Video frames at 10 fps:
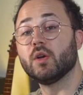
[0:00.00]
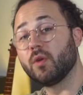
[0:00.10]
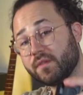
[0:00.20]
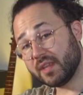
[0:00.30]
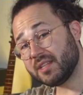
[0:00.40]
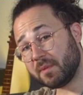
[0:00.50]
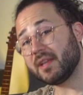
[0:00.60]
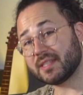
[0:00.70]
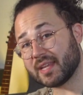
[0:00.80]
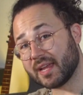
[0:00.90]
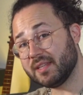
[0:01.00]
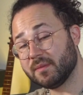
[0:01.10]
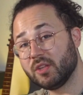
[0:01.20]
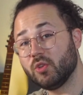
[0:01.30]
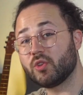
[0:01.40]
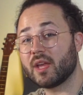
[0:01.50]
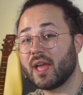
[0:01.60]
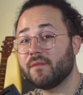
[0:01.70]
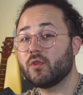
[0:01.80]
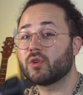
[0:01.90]
With this being said, you can
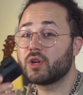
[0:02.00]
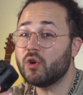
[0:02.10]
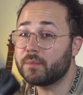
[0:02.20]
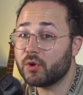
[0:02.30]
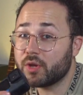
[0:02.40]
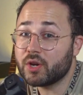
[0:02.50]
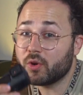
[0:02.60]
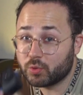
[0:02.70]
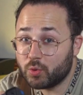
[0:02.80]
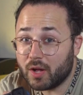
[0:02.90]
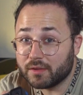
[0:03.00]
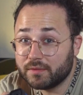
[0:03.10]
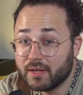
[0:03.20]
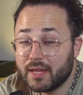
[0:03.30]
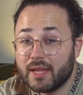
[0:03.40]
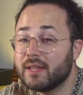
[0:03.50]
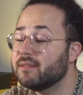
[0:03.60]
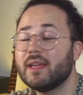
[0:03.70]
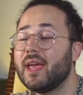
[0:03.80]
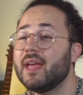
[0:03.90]
have your GoPro Hero 12 in
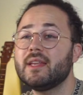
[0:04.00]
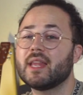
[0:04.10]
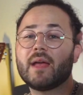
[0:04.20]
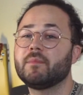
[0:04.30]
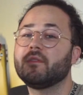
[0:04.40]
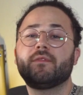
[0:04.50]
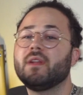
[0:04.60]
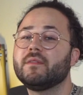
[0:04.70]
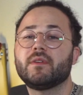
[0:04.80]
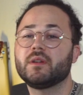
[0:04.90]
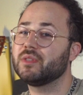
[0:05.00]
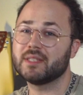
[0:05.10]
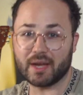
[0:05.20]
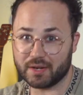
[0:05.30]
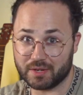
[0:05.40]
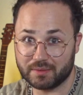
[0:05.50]
any type of flavor you desire.